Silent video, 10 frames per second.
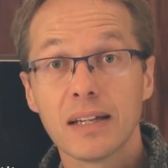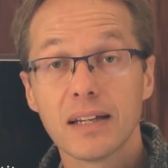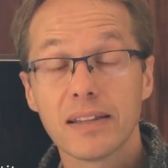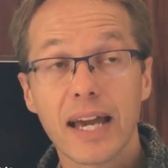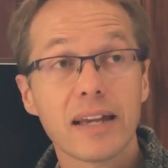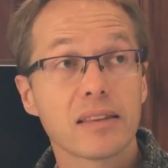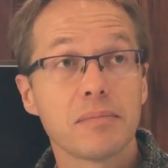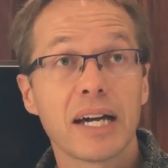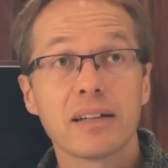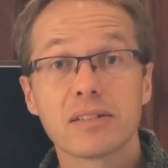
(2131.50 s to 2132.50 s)
there at the
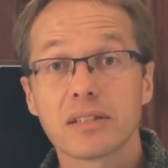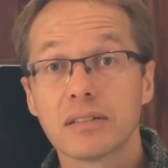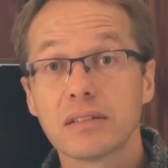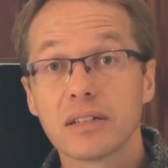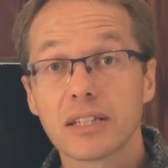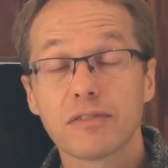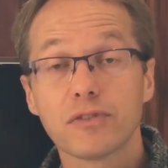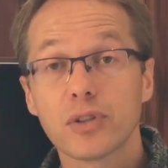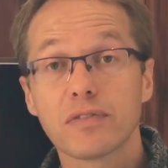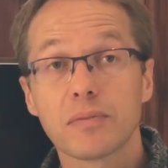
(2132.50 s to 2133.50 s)
mountain, at the
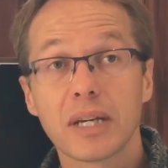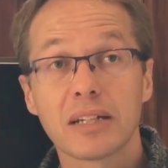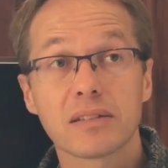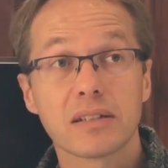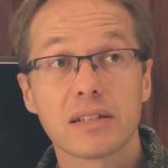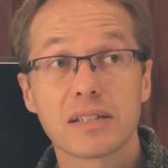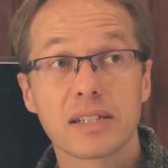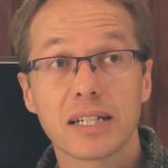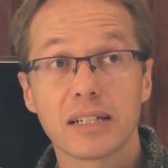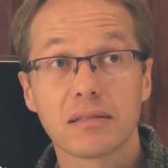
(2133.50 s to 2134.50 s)
foot of the mountain,
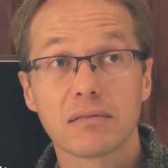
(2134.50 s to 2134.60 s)
beside